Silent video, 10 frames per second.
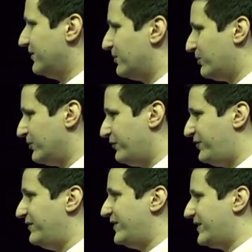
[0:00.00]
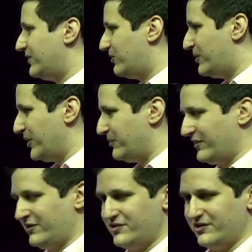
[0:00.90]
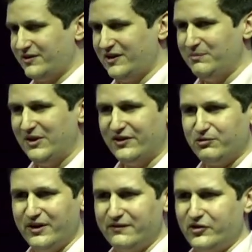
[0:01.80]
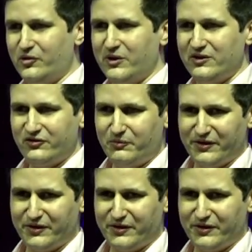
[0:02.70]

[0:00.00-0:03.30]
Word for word: around 50 kilogram per passenger. It means that we have doubled the